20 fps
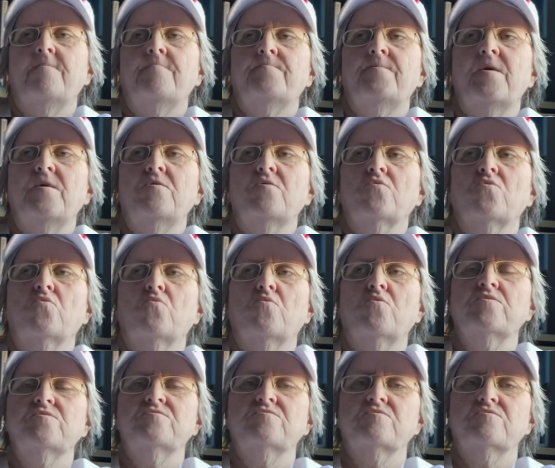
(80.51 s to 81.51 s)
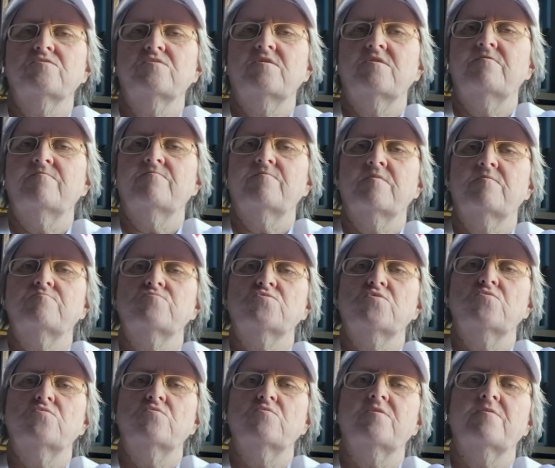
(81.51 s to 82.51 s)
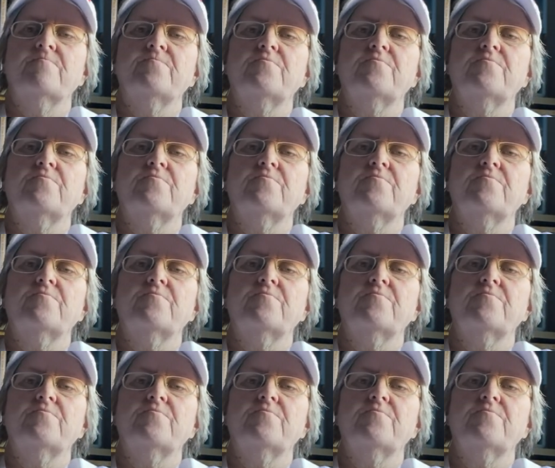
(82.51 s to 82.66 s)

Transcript: that you're going to leave them. So you can